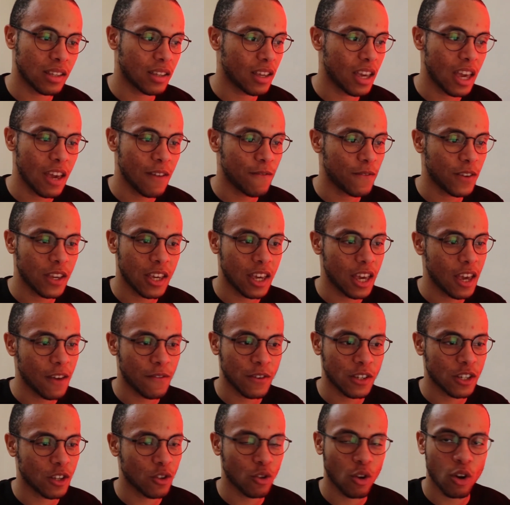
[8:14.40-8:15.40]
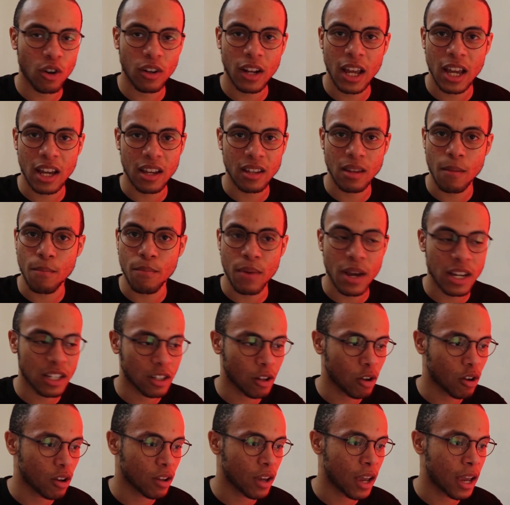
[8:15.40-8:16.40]
if it's not like the best
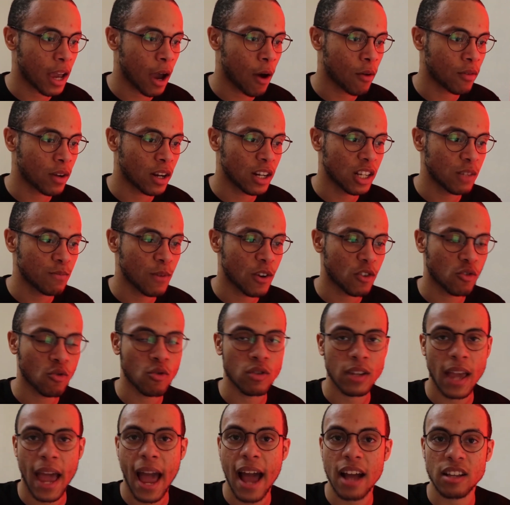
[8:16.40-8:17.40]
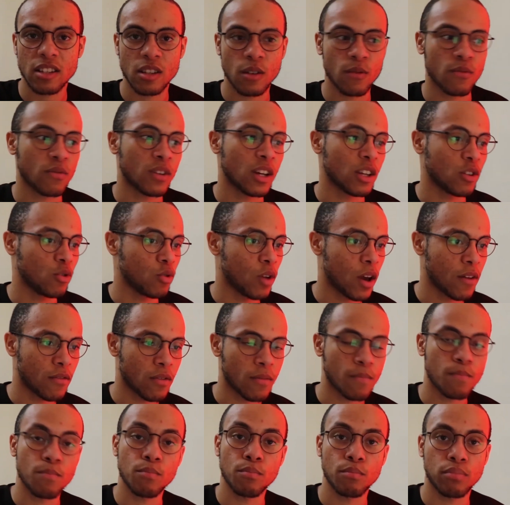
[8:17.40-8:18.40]
looking account, at least make sure it's active. Like you have a
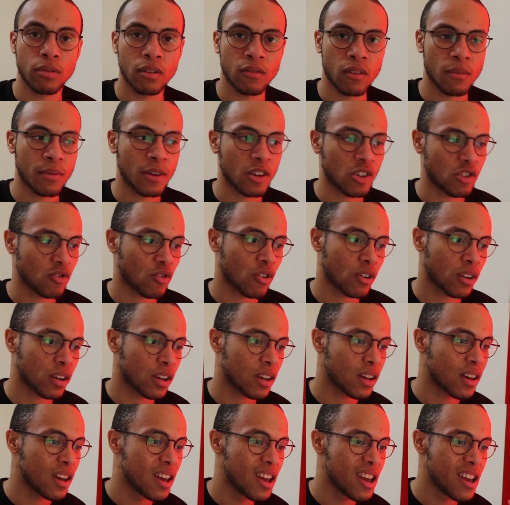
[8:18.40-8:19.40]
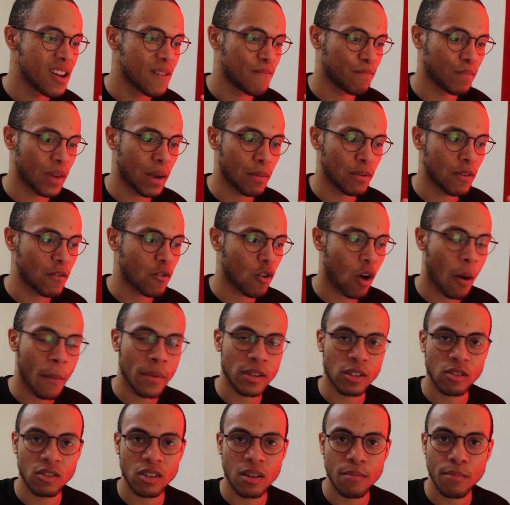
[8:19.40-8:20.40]
profile picture on there. Maybe you've
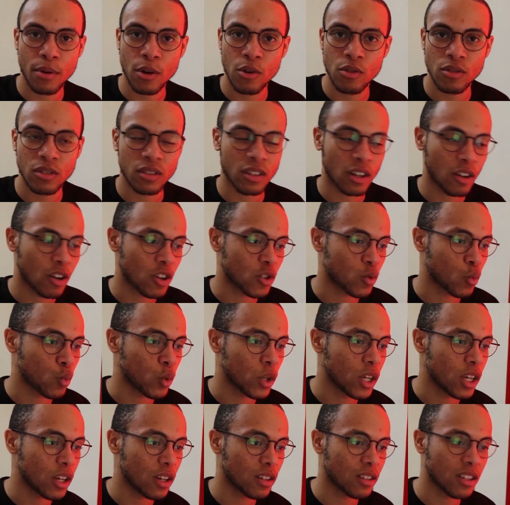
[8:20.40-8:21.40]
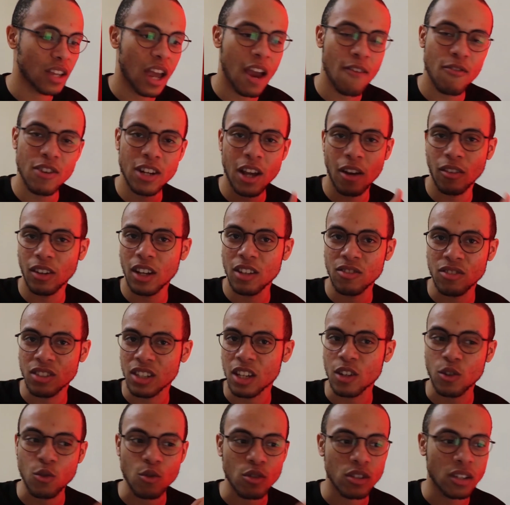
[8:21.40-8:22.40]
commented on a post in the last week. Every now and then, just
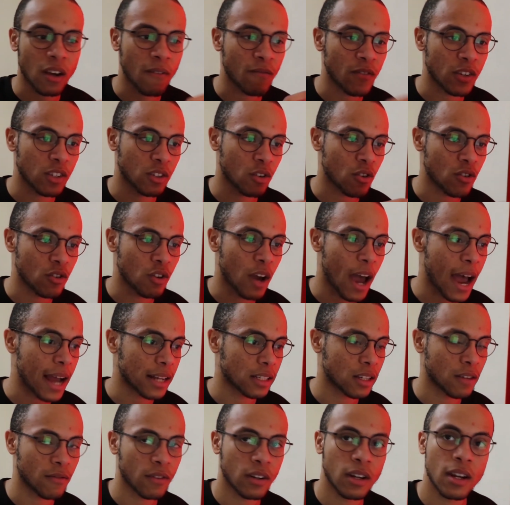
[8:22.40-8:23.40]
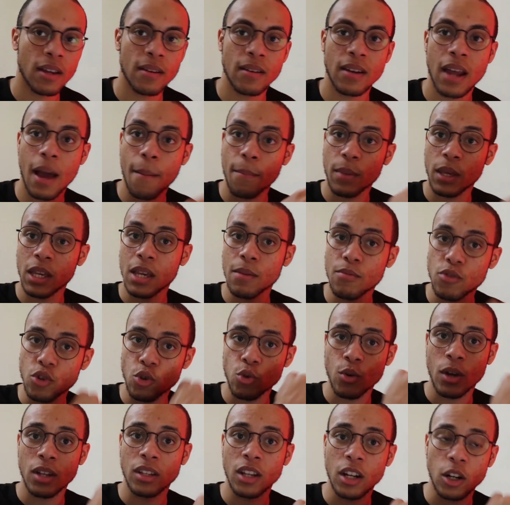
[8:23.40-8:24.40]
like do something so you're active, and that keeps
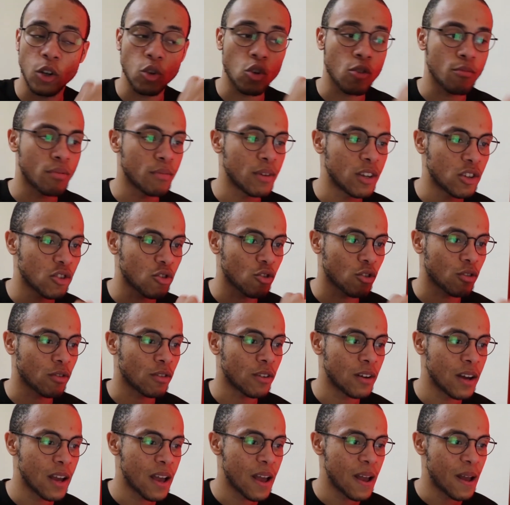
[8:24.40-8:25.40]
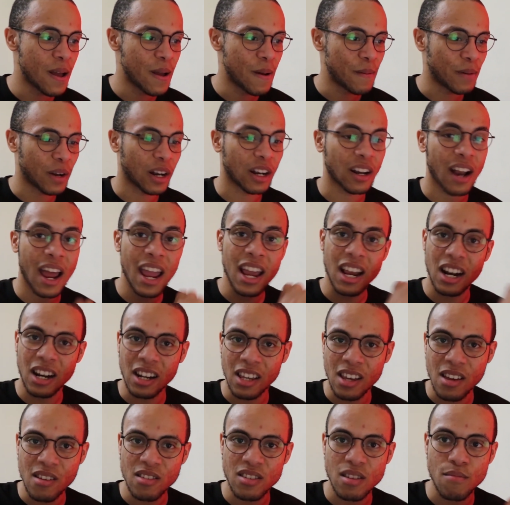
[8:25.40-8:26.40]
you in the loop. Means you're
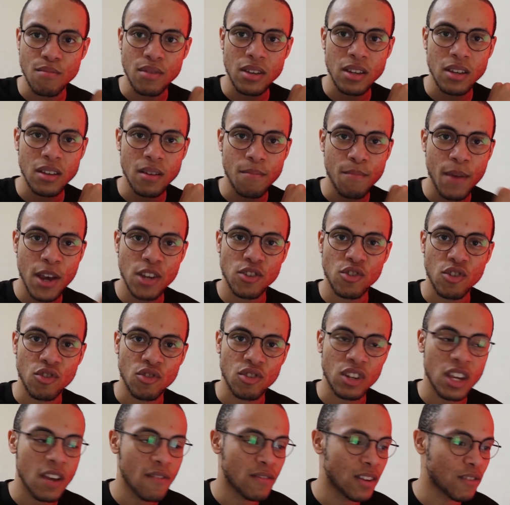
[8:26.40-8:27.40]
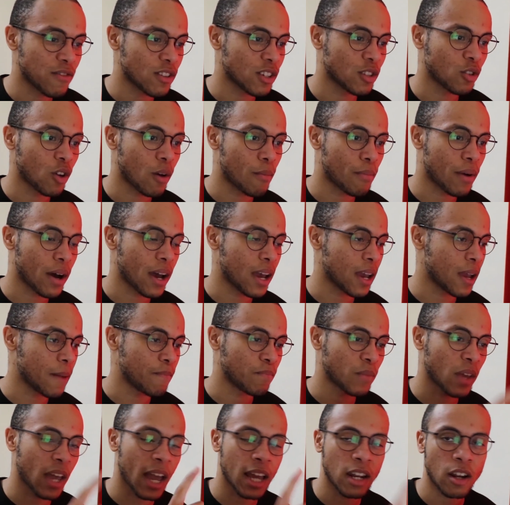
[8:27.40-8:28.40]
likely to be messaged, even if it's not by
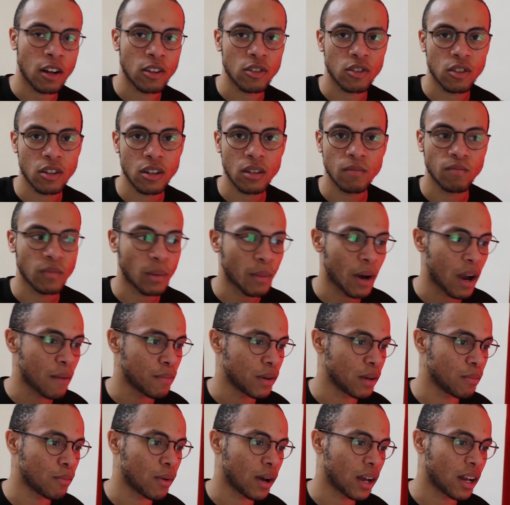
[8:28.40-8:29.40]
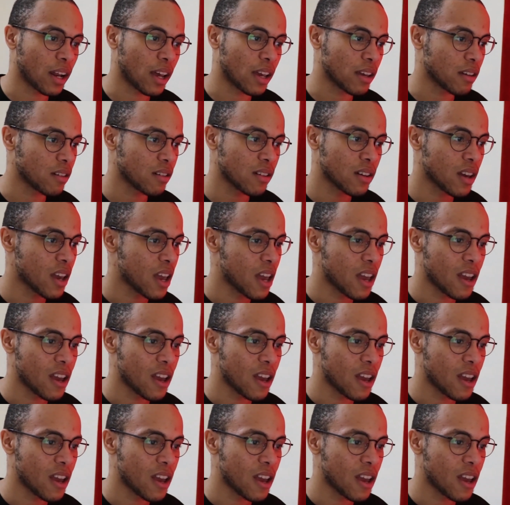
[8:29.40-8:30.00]
a headhunter. It might be by like,